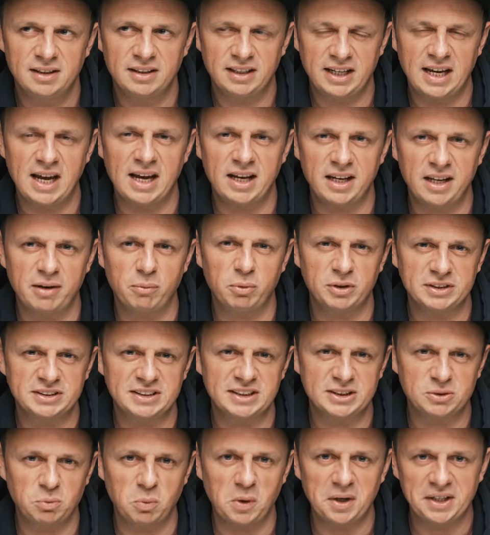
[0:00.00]
yeah, there was
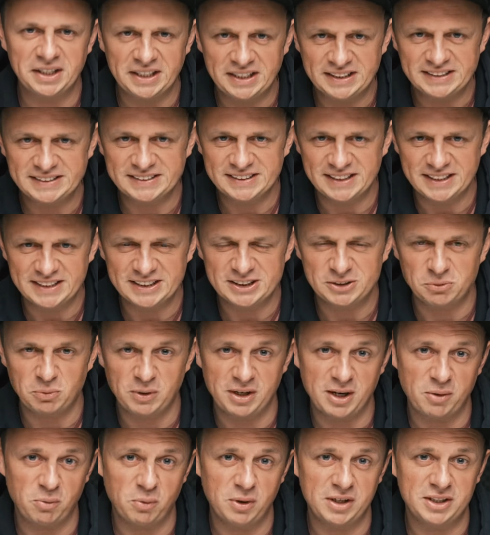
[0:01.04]
this one instance
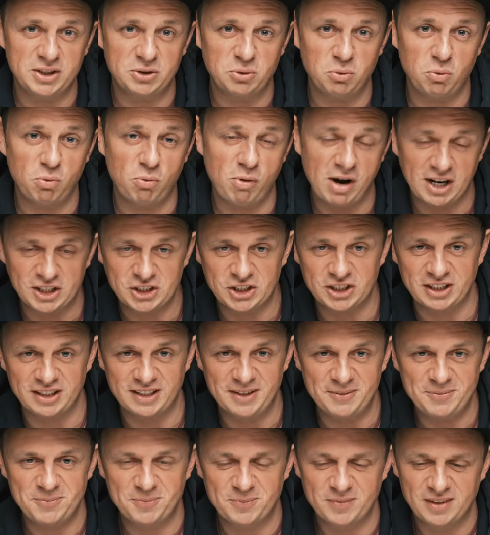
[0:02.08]
when I went to
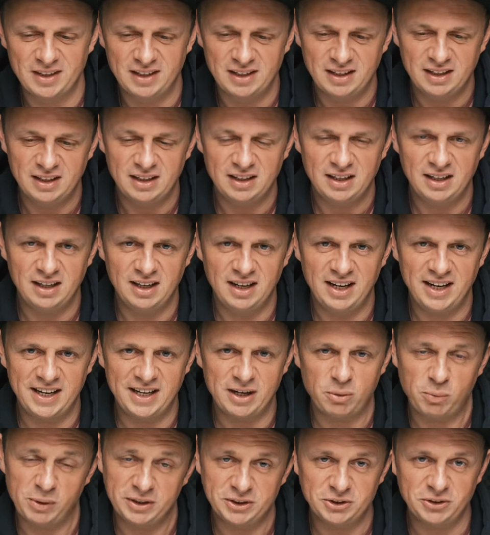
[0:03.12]
Russia
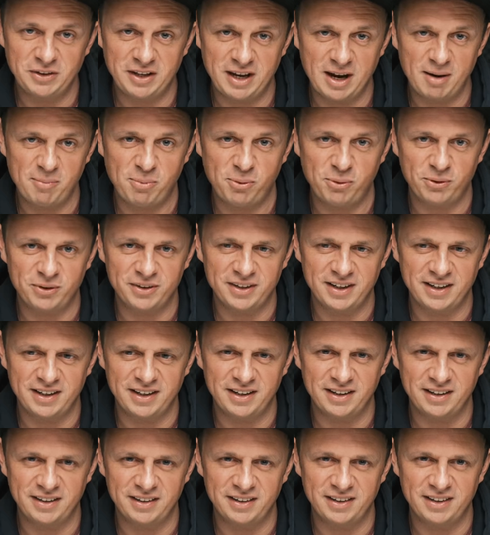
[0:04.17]
and I went to the airport
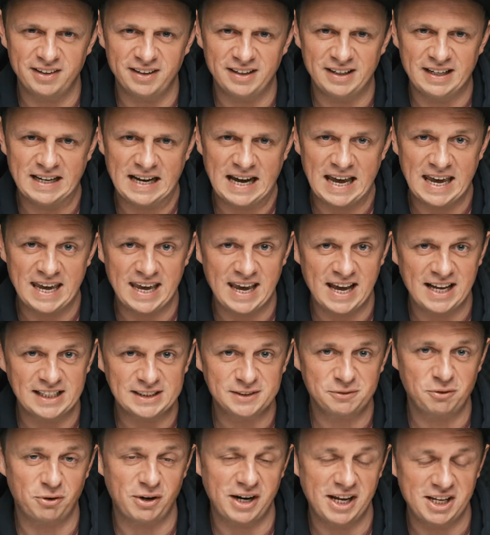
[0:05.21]
and uh, I
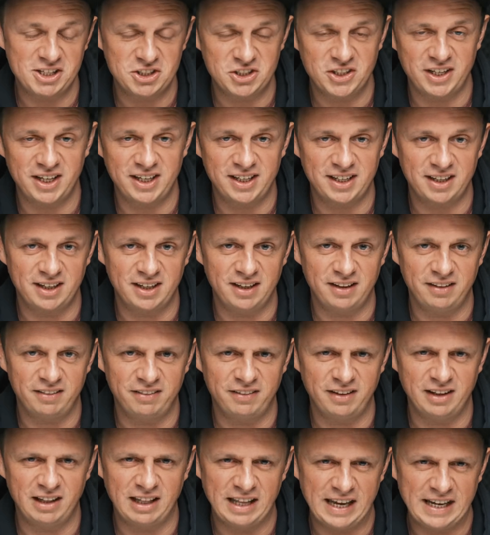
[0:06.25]
asked for hand check
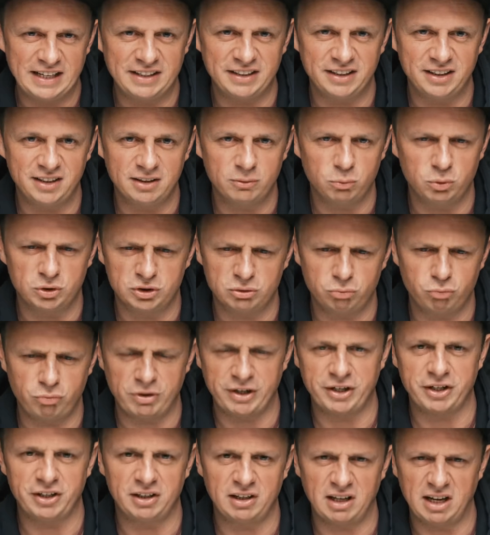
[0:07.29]
and the lady was
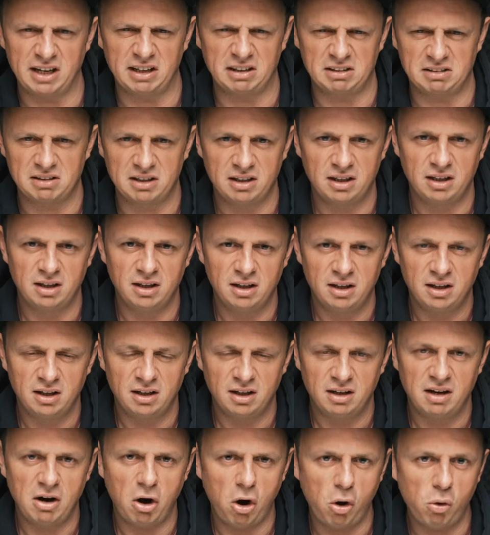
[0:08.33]
very like
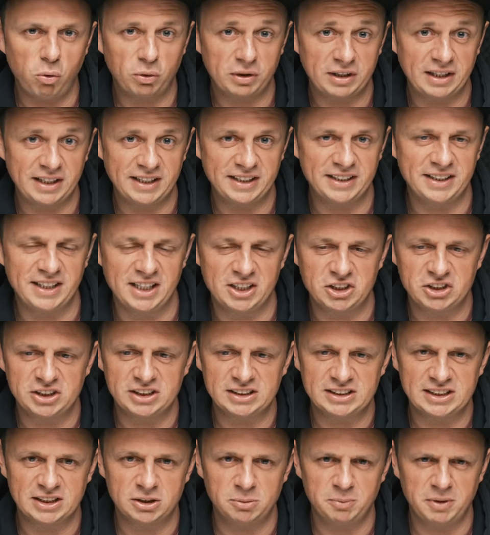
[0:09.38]
old lady and she
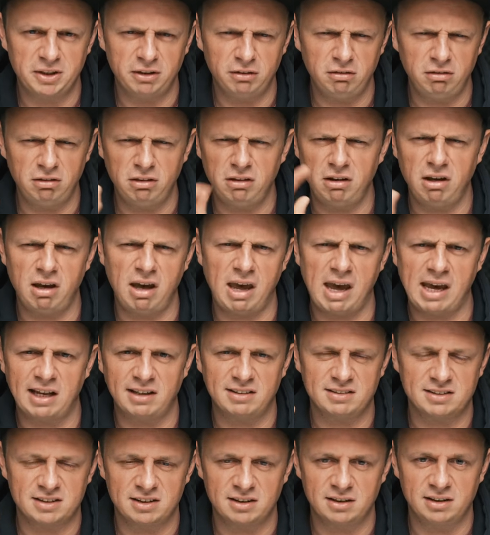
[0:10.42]
said to me,
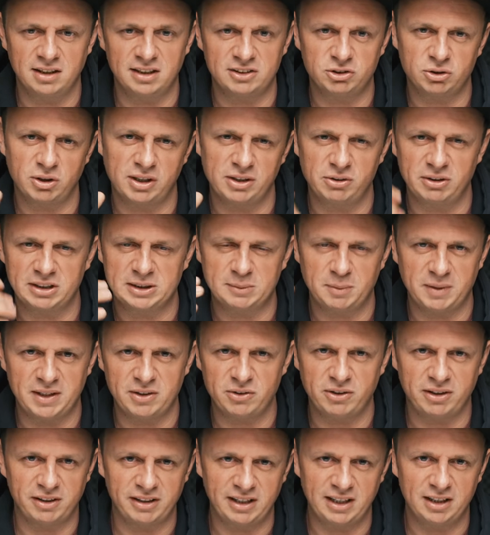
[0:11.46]
Niet! And I tried to
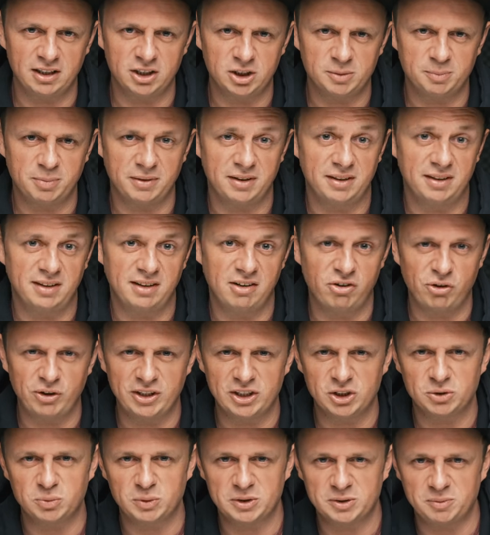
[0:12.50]
explain to her in English, but her
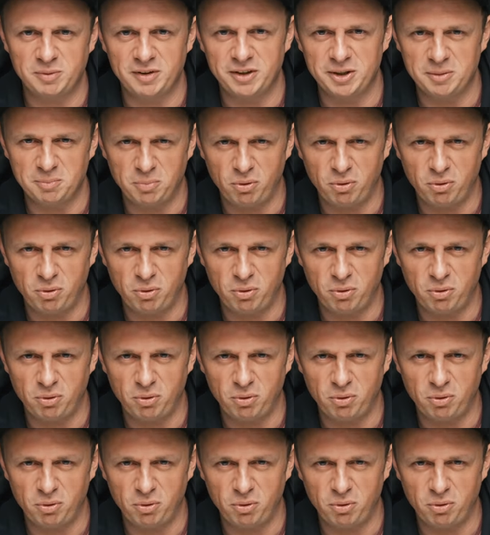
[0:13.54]
English was very